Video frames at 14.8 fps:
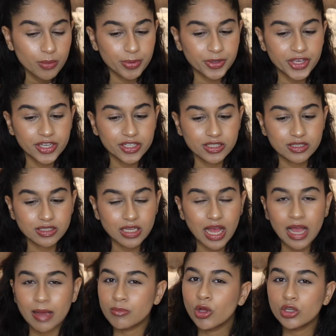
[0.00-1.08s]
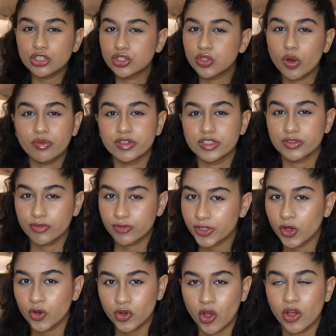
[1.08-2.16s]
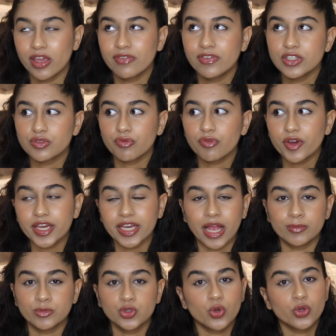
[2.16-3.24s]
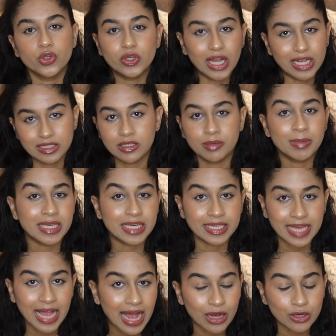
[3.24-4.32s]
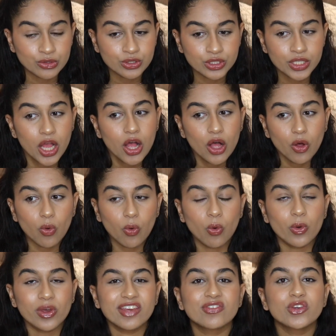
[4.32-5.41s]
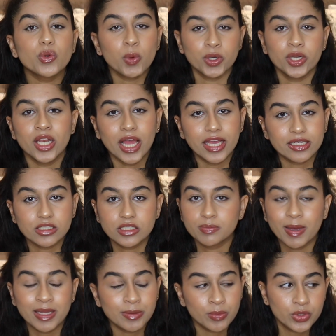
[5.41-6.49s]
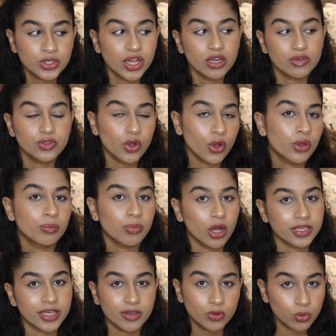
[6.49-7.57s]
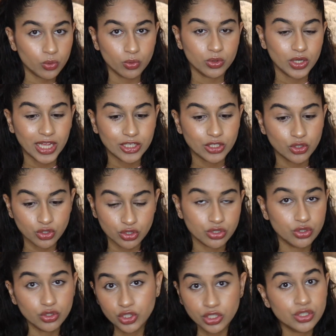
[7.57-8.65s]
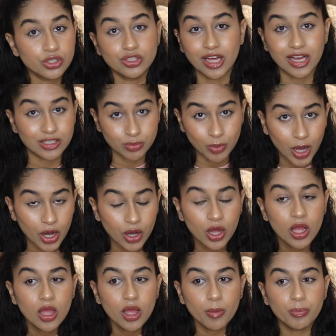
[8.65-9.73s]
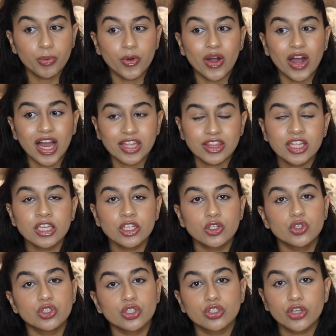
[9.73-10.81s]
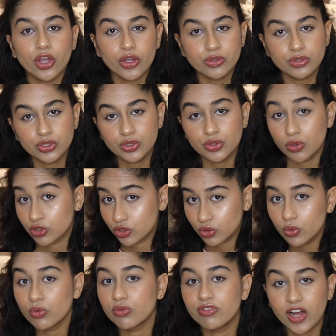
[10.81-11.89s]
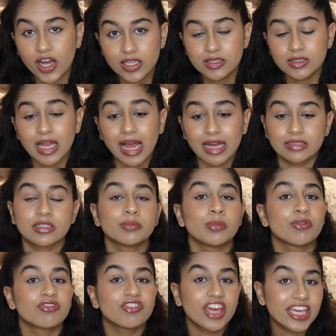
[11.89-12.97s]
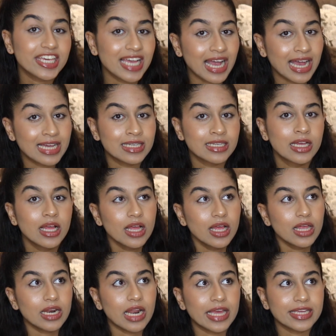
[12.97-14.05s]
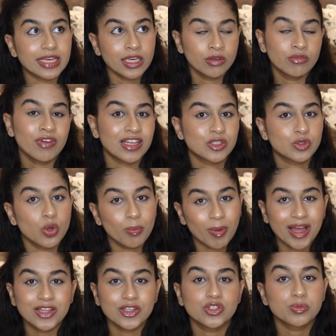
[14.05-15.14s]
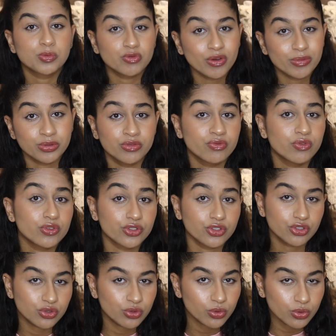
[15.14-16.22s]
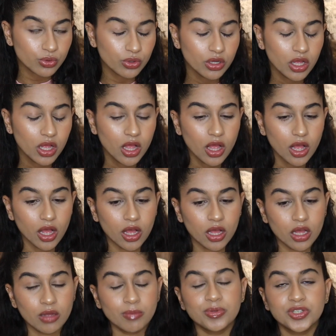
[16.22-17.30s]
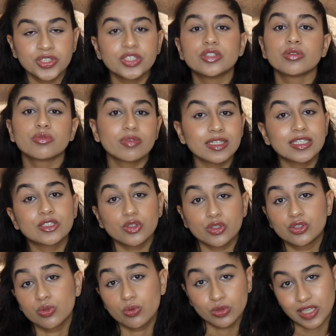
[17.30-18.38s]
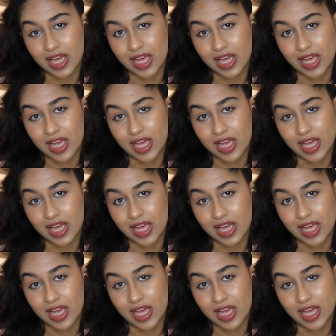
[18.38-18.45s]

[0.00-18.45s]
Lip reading: because I'm not sure if it's free or not. If it's free, I'm sure you guys can make accounts, or if you want to like spend money out of your own pocket, cool, like you can do that as well. But I think you should go to your school first, ask them if they can like invest or buy the subscription for the school, because it's a really good tool to